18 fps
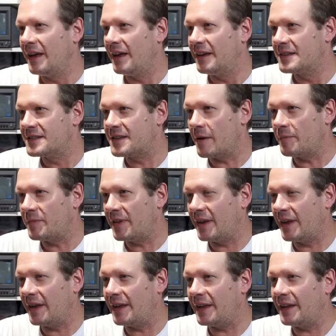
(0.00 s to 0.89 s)

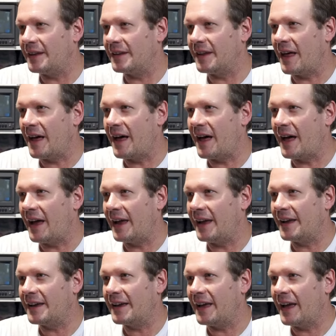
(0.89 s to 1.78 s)
something
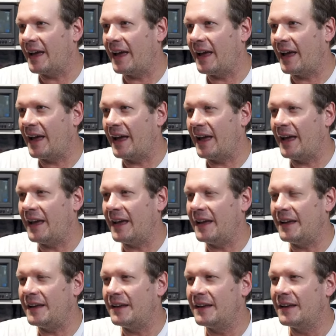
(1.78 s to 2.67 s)
like
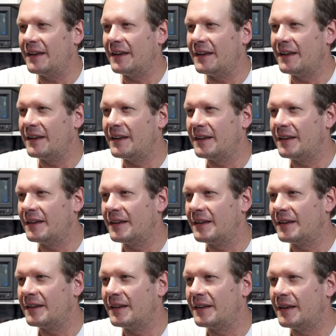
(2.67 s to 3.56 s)
a
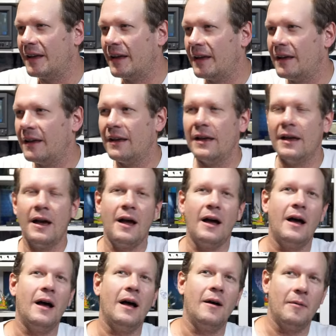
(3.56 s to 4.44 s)

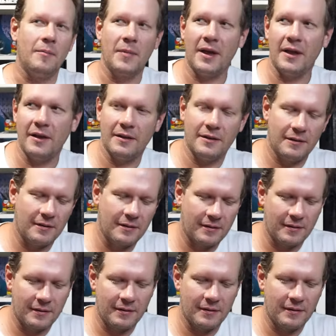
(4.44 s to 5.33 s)
uh,
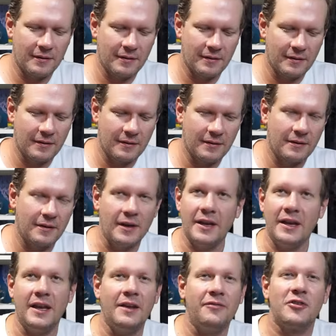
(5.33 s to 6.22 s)

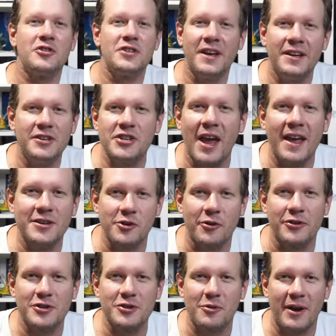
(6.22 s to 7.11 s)
if there's any change
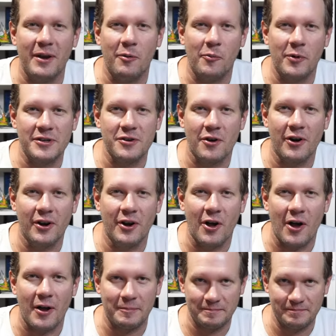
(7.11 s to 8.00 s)
on the screen when we turn it
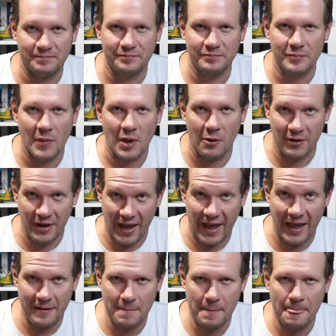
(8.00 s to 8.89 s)
on.
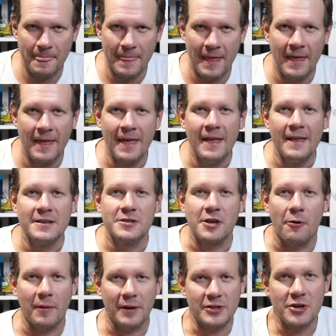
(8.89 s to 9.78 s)
Okay.
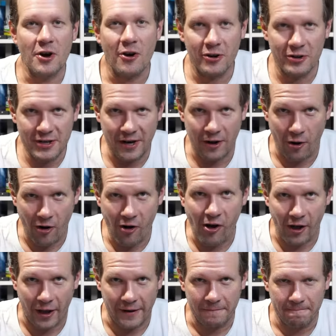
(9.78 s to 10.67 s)
So we turned it
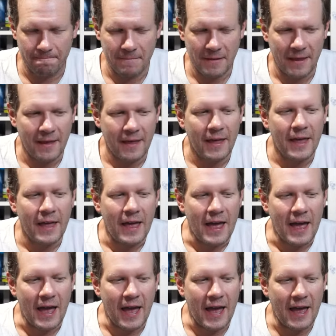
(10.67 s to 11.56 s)
on
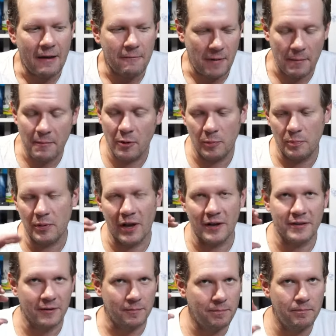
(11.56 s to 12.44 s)
and I mean, we
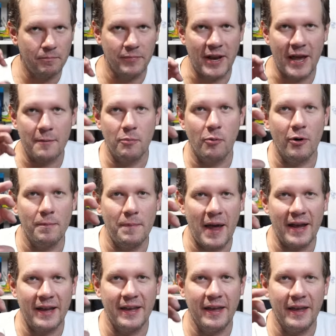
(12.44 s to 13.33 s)
plugged the neck board
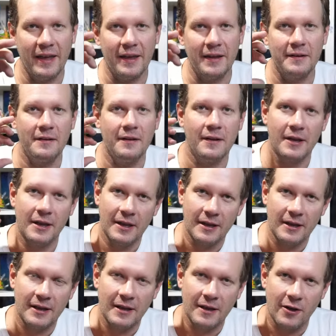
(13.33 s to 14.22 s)
back in
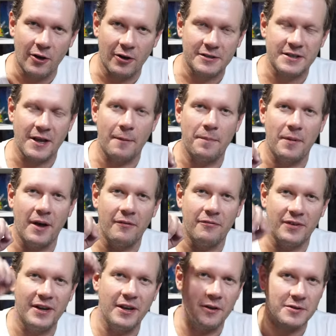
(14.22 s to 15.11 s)
hooked up a
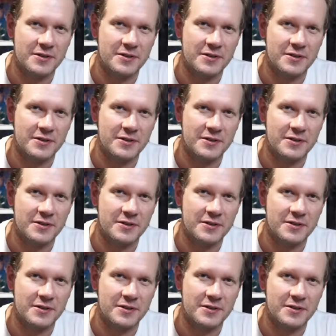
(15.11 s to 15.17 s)
video